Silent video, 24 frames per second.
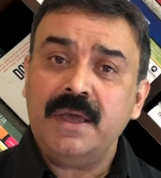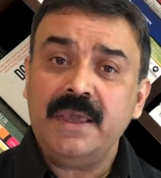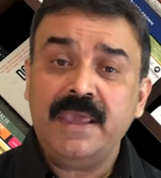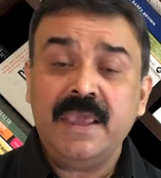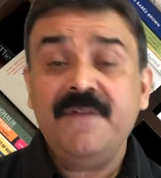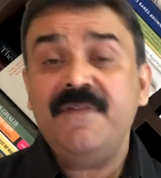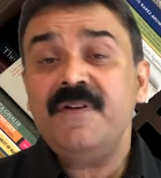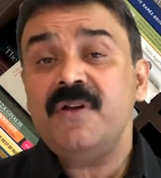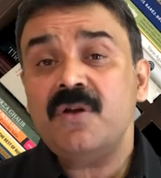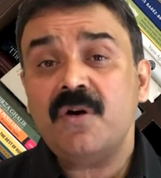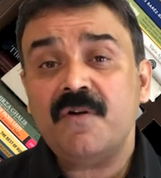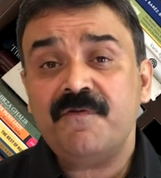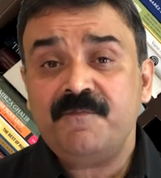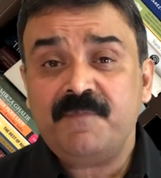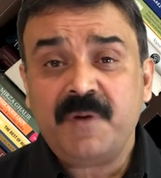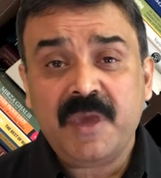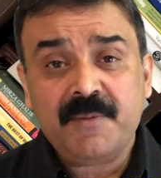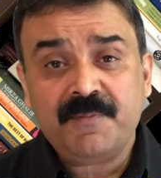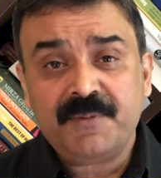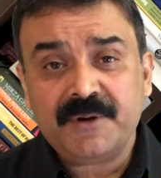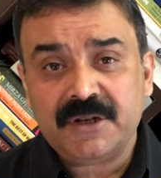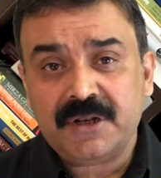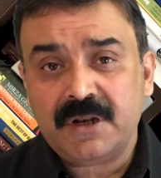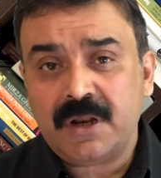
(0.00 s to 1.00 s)
even of
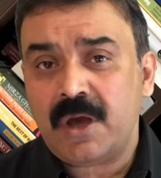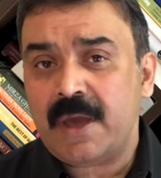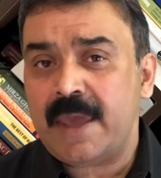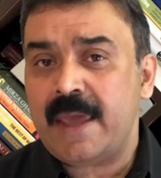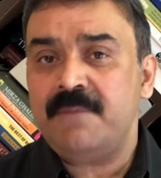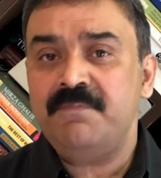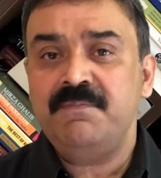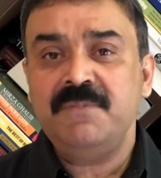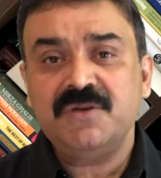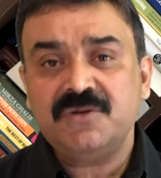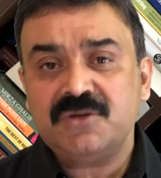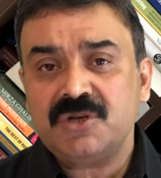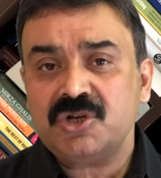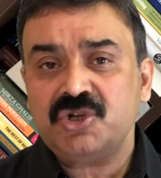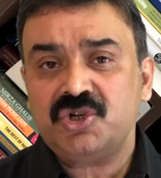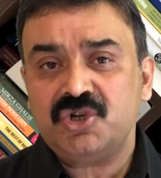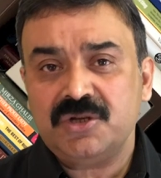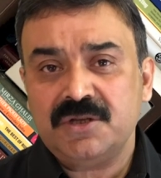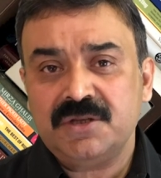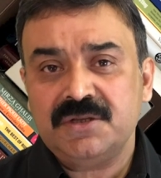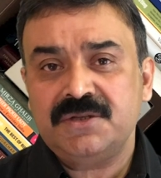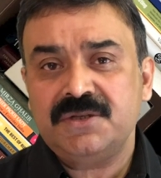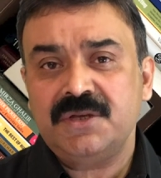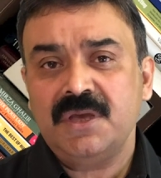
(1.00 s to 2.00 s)
people and
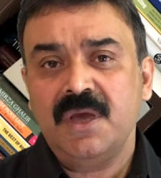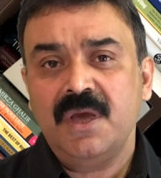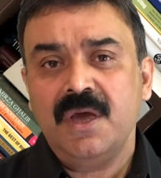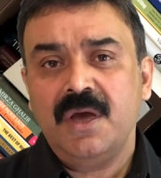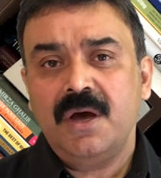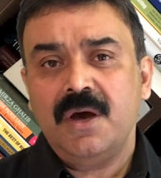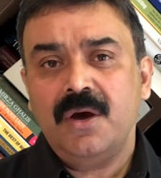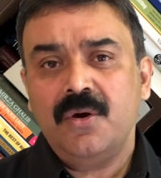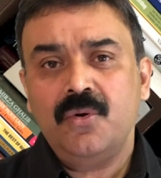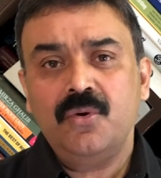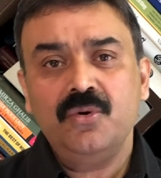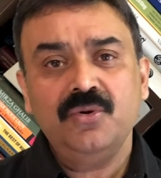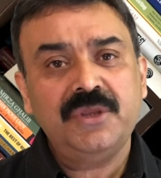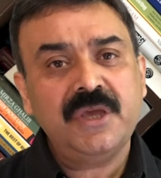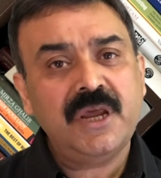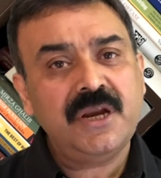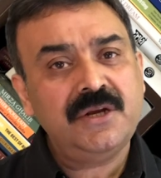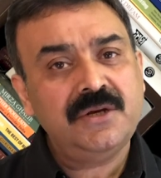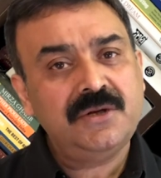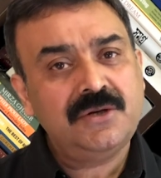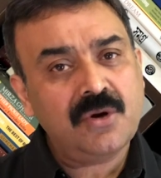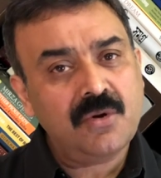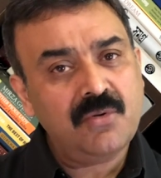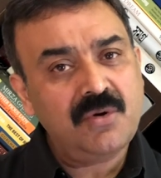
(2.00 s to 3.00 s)
musicians who they
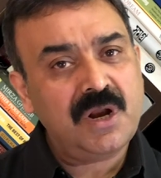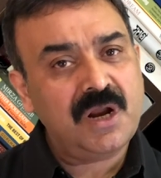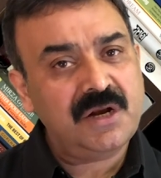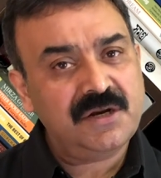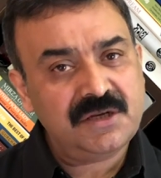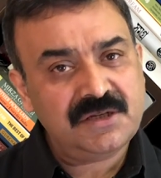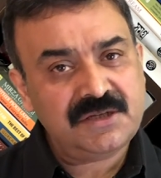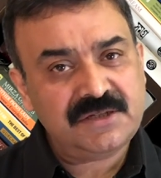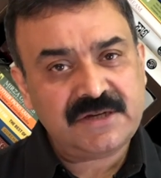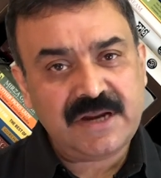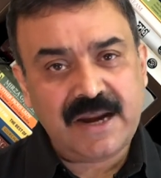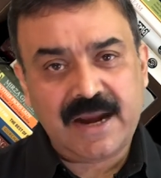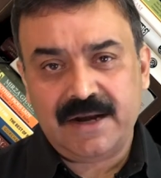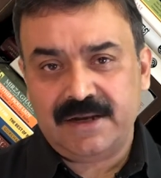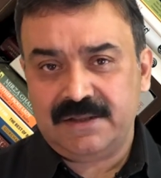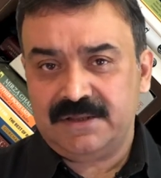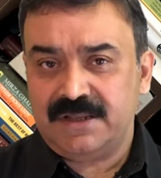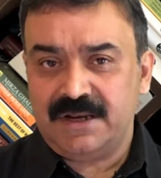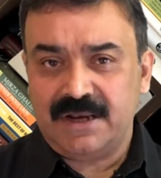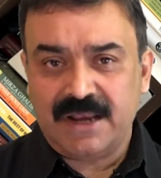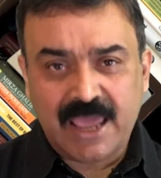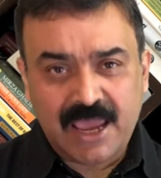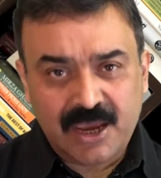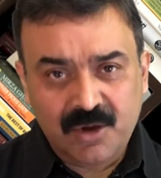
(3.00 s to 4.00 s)
don't understand.
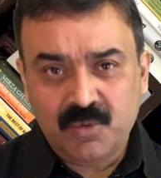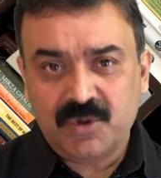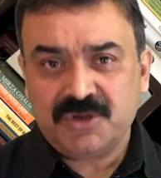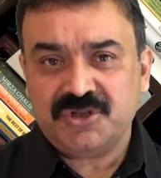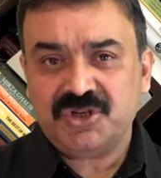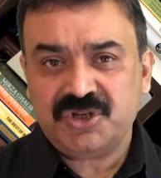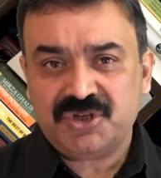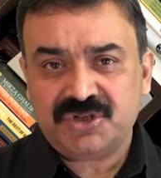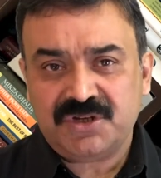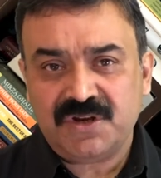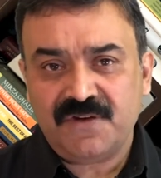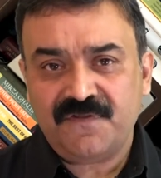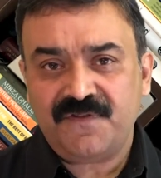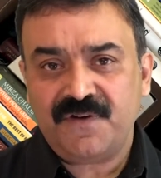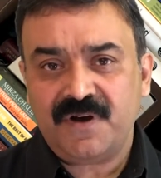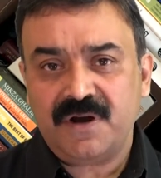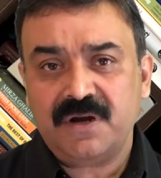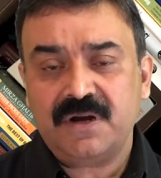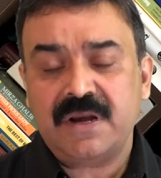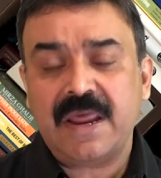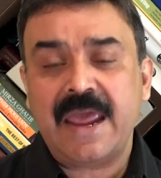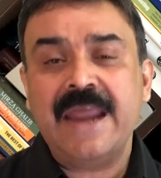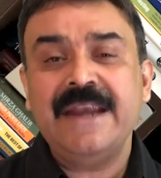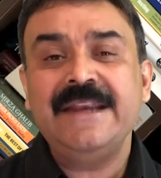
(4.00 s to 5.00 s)
The language is
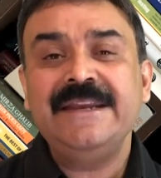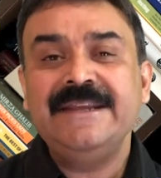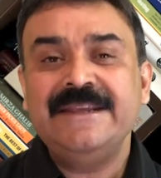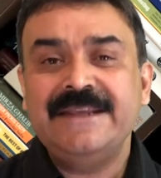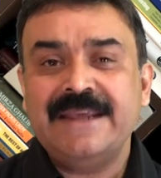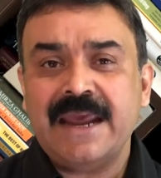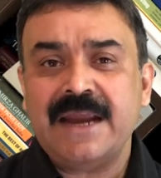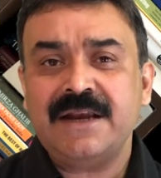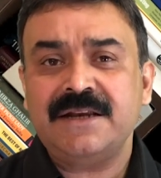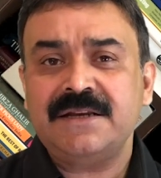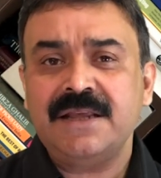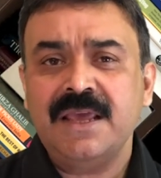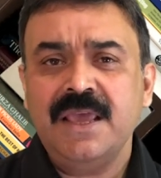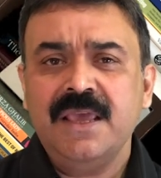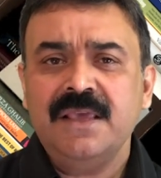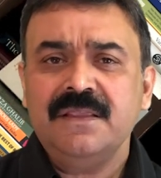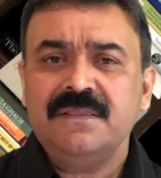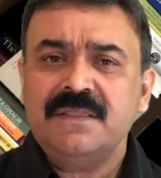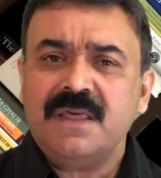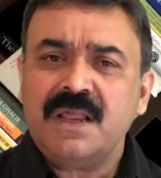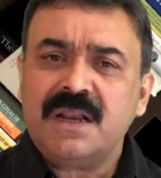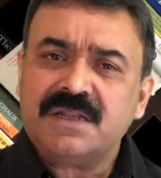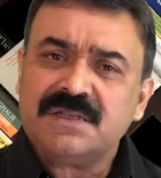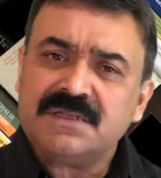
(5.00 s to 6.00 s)
different, and yet
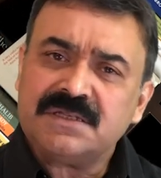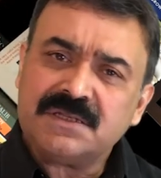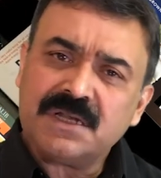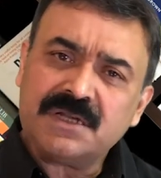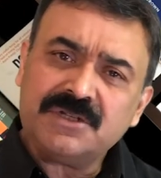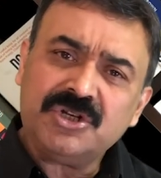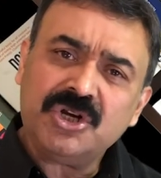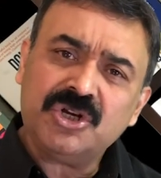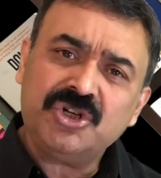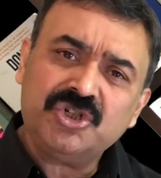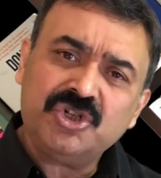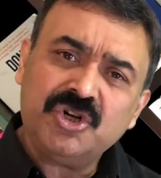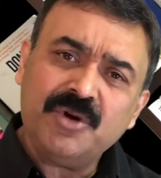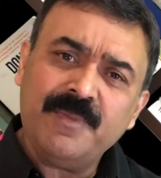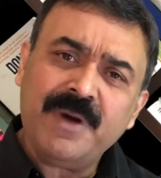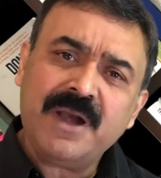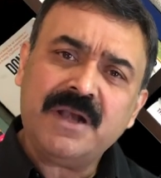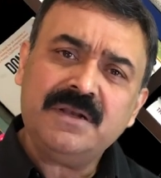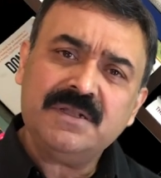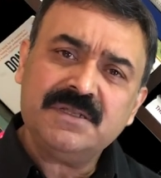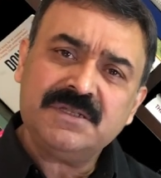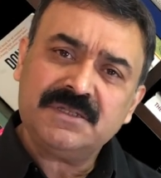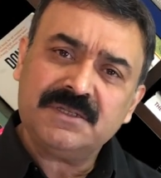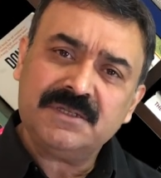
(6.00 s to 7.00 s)
there is such a
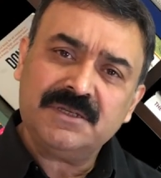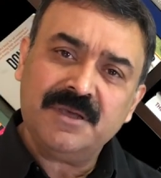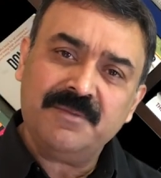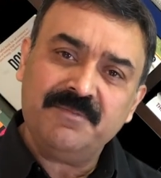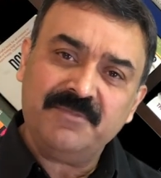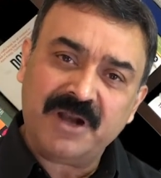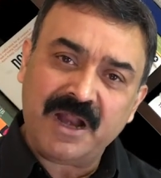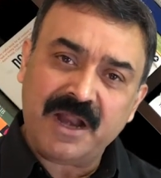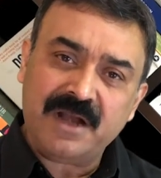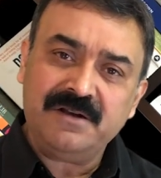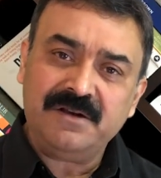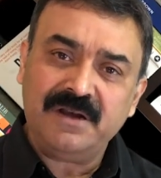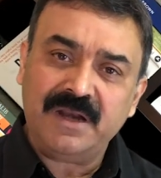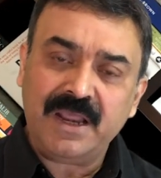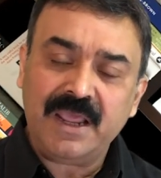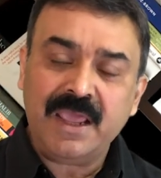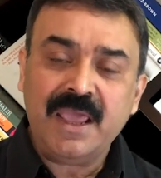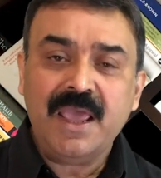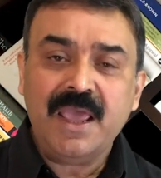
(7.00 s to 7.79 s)
tremendous camaraderie,